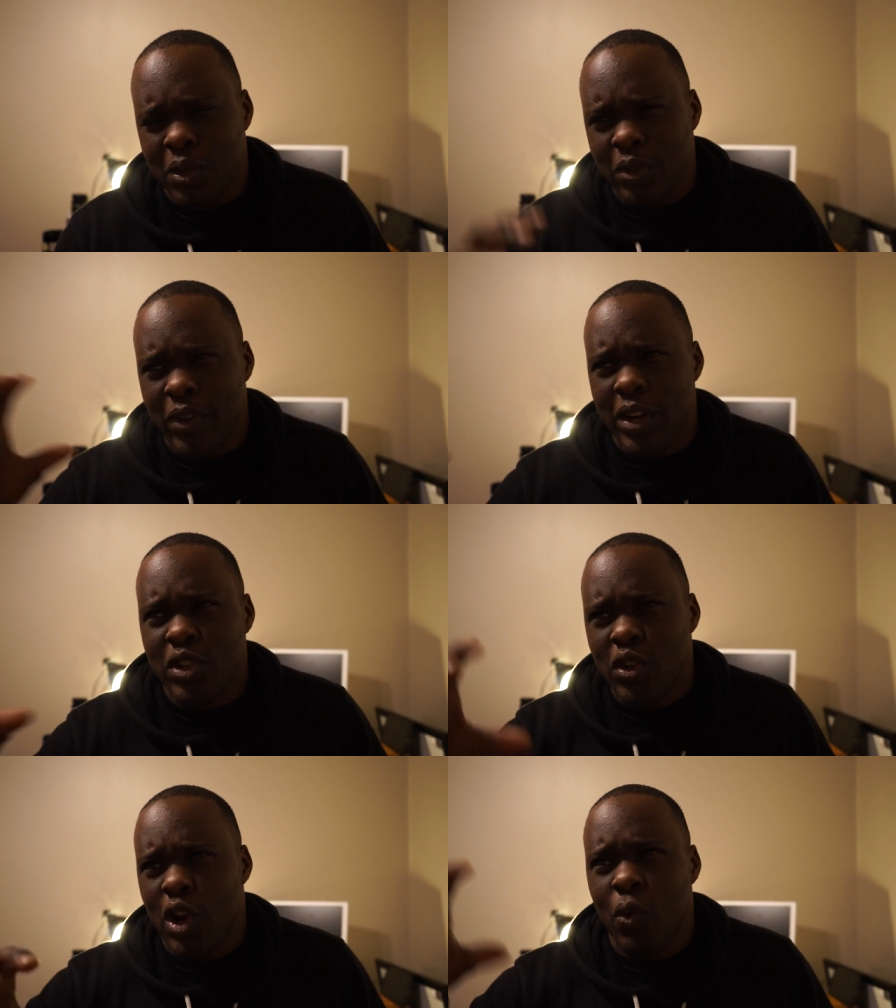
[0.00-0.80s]
or a very
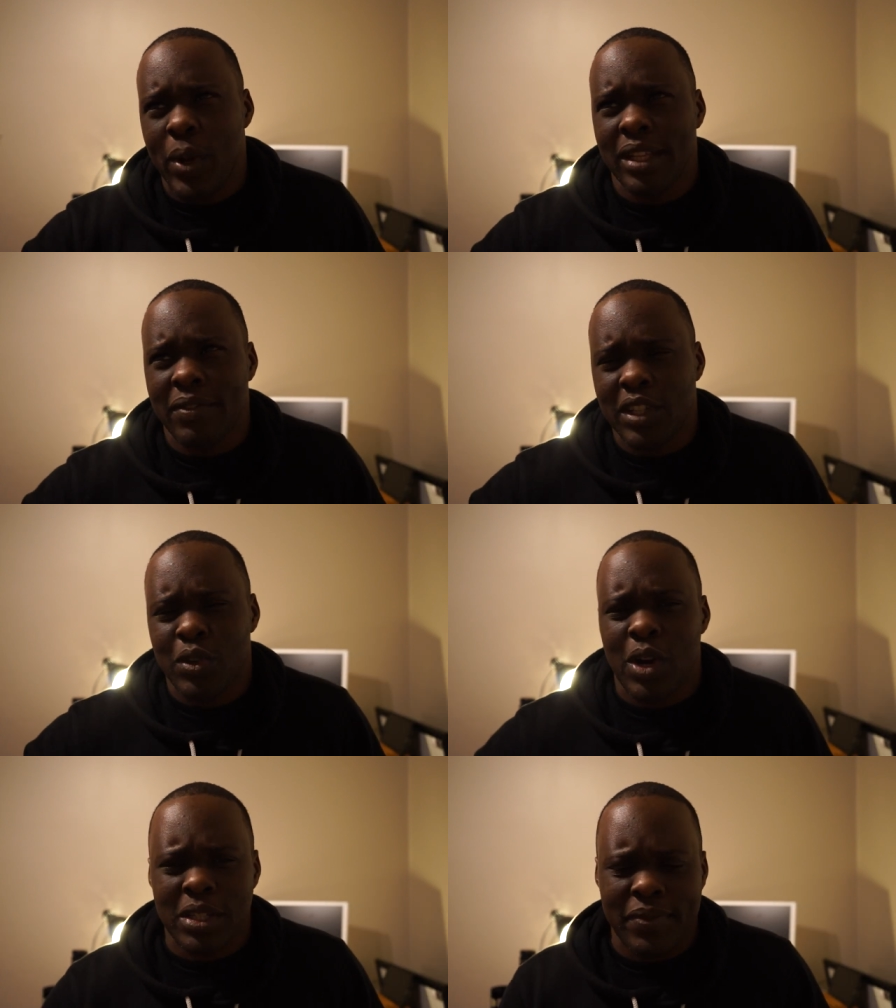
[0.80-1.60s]
strong weightlifting
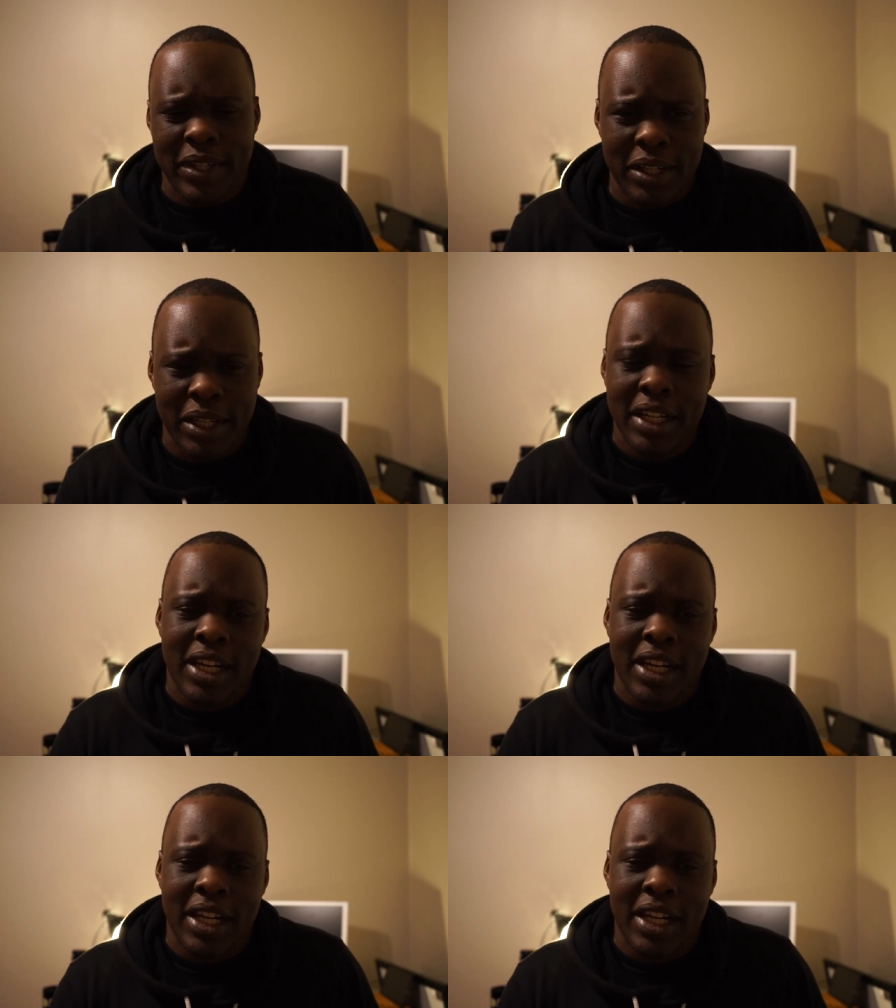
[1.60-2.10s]
CrossFitter,